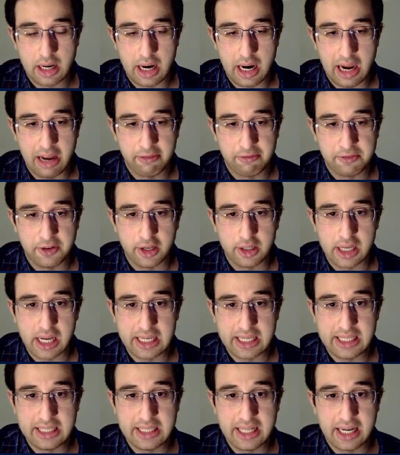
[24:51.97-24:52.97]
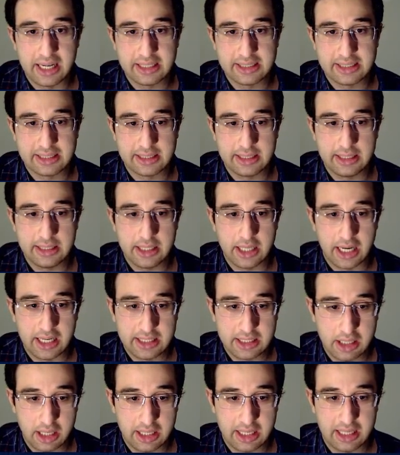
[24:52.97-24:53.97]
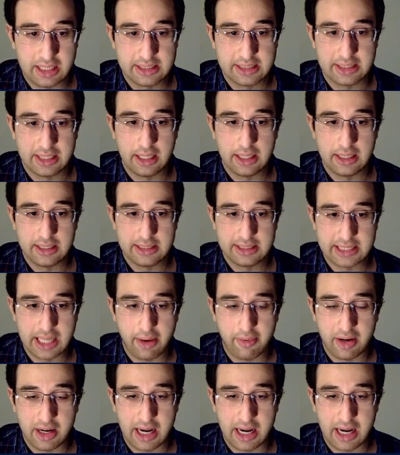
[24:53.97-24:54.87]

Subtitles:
I felt like he didn't see the idea against king d7,